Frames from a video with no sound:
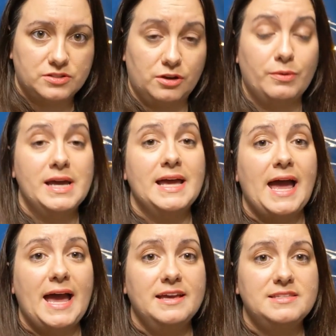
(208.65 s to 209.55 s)
So
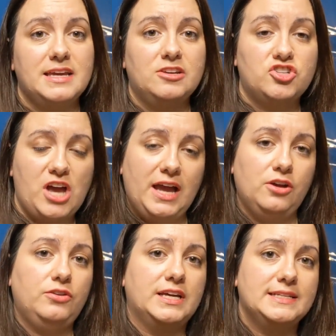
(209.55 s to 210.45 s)
as a
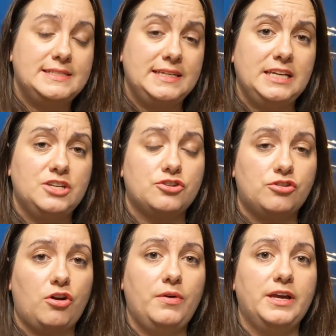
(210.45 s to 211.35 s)
child and teenager
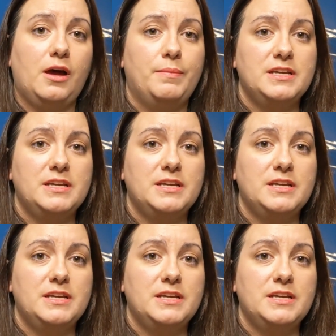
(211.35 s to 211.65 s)
growing up,